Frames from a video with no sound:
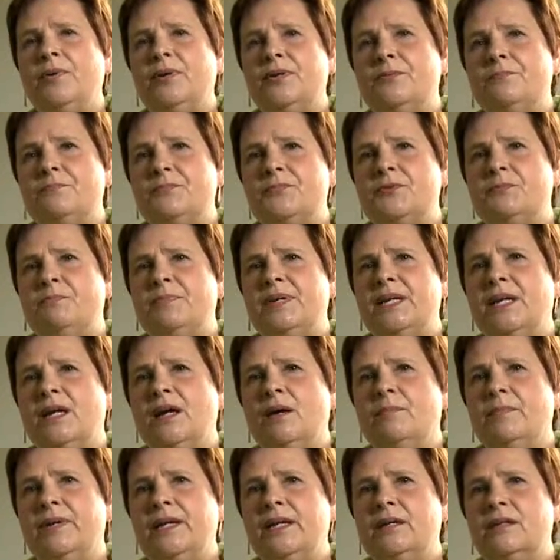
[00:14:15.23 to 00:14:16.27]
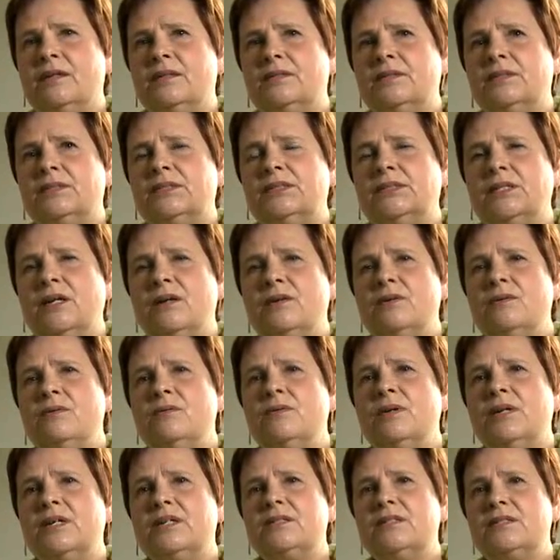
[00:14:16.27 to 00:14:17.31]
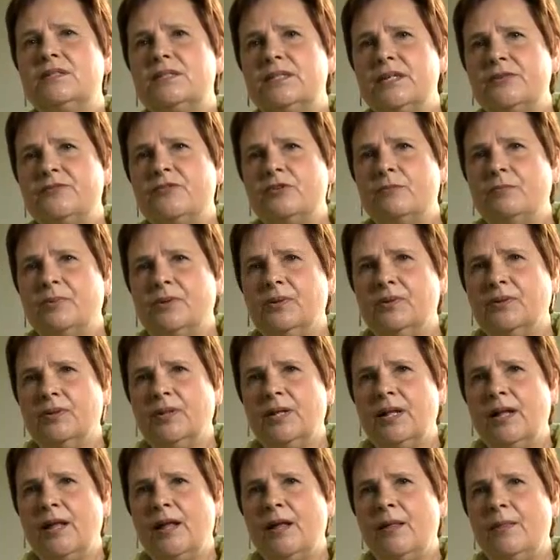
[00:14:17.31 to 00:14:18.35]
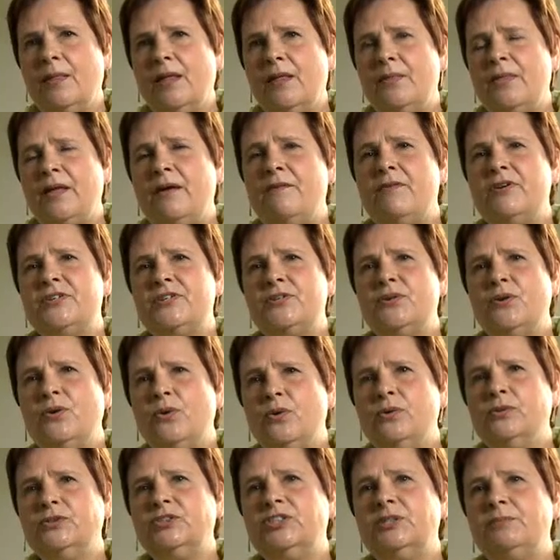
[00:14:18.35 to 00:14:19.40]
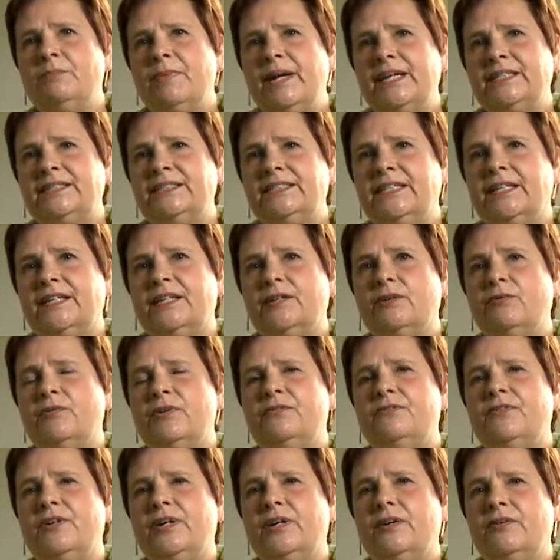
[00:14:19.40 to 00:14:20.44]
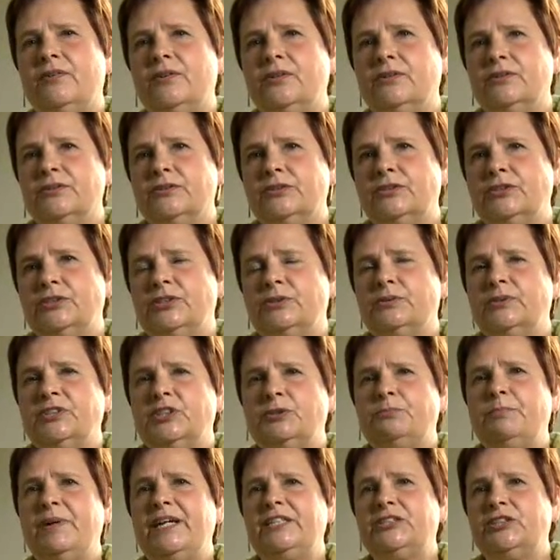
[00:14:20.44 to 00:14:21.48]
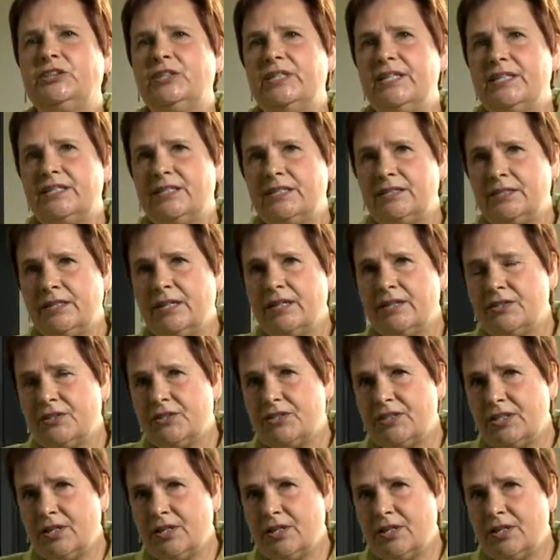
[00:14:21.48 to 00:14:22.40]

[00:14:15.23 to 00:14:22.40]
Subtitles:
problems becoming so considerable that there is an automatic referral to a specialist